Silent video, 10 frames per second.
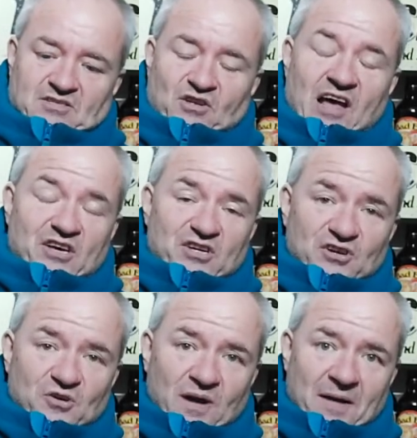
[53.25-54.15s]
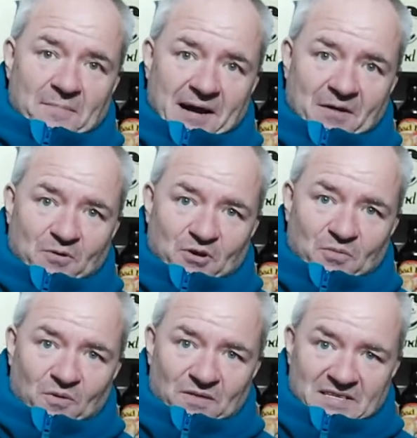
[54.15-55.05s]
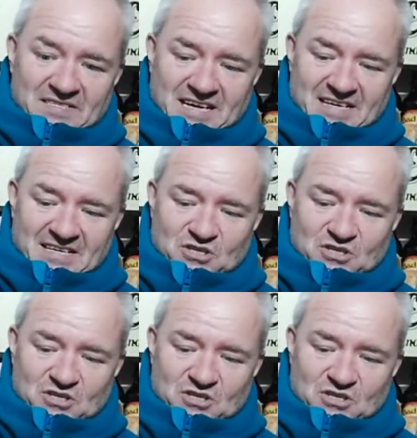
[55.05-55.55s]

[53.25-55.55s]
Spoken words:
not like you can go out and buy what you want these days,